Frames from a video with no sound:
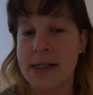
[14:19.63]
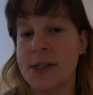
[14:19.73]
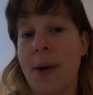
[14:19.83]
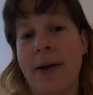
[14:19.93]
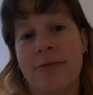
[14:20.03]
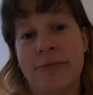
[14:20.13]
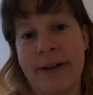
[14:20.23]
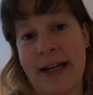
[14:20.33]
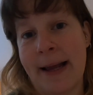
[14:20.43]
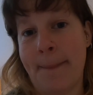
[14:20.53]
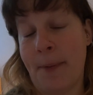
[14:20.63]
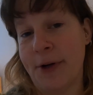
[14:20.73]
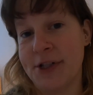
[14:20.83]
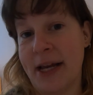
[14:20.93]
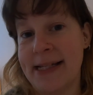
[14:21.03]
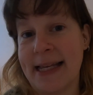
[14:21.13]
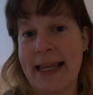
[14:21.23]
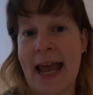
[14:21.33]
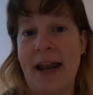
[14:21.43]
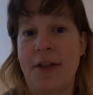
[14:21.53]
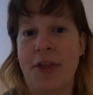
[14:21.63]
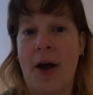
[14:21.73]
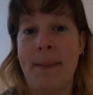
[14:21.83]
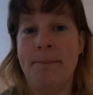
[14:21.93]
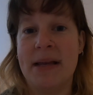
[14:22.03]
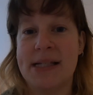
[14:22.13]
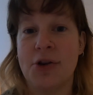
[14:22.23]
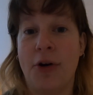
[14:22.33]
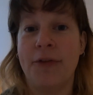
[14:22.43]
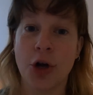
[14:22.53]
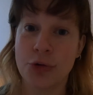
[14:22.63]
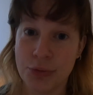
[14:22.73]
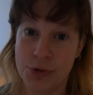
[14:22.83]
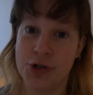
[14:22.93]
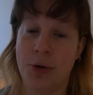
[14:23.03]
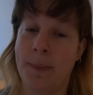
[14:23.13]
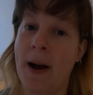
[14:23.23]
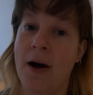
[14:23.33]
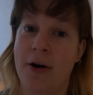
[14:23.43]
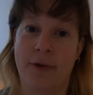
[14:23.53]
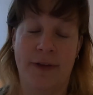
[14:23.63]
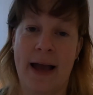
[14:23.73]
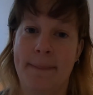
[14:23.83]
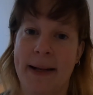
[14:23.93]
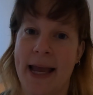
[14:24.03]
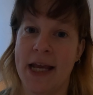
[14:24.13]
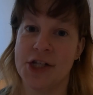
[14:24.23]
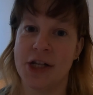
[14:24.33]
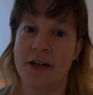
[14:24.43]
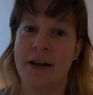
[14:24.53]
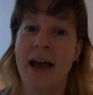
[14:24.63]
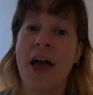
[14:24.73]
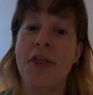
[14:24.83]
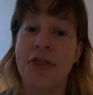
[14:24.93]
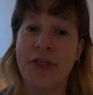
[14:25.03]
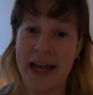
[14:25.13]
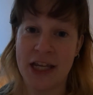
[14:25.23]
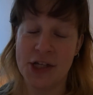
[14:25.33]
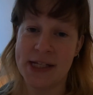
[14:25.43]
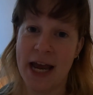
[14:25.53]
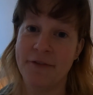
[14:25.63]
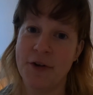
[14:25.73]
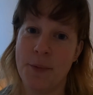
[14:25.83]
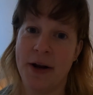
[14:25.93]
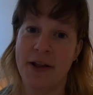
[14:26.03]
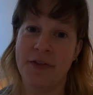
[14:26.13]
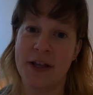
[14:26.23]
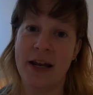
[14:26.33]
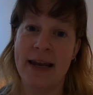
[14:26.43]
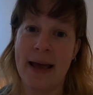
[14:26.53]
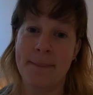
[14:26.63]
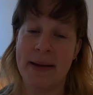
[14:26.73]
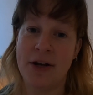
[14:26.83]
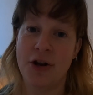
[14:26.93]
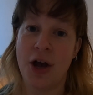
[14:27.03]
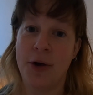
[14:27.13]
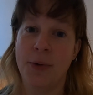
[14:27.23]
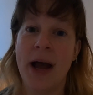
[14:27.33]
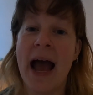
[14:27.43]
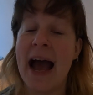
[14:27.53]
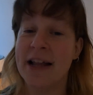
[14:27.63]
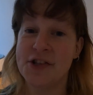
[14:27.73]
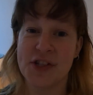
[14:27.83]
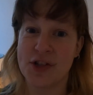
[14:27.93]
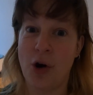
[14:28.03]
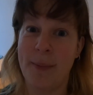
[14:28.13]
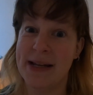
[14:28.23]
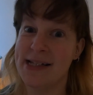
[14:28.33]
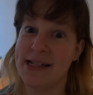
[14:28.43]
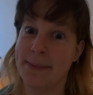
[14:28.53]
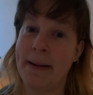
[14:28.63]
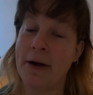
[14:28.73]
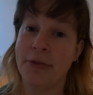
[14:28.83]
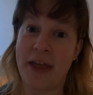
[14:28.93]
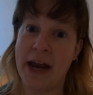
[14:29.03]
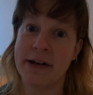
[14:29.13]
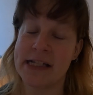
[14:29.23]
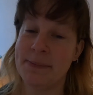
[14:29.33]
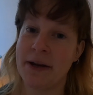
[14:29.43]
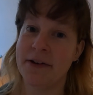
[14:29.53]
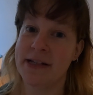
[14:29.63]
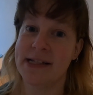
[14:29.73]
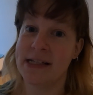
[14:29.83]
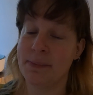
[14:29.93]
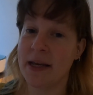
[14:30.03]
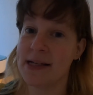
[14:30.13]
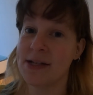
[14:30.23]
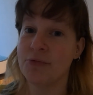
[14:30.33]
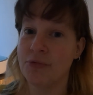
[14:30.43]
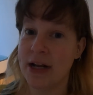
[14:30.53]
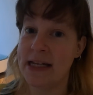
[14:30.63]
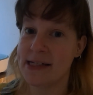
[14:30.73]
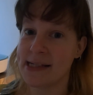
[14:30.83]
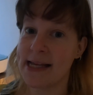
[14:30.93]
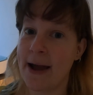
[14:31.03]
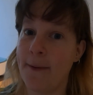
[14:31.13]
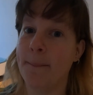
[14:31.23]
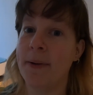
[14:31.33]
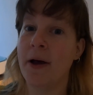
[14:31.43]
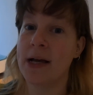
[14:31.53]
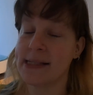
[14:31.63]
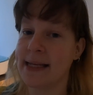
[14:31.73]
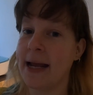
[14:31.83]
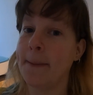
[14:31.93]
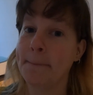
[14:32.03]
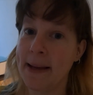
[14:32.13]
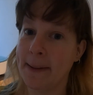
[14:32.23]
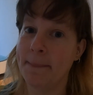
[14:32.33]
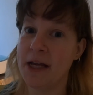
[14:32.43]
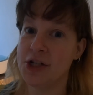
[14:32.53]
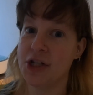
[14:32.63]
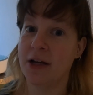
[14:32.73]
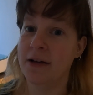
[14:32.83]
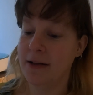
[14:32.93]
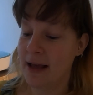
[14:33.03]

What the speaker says: So I really apologise again that I missed off a crucial part of the application. Thank you to everyone that let me know and just commented about their experiences, because it really does help us get a bigger picture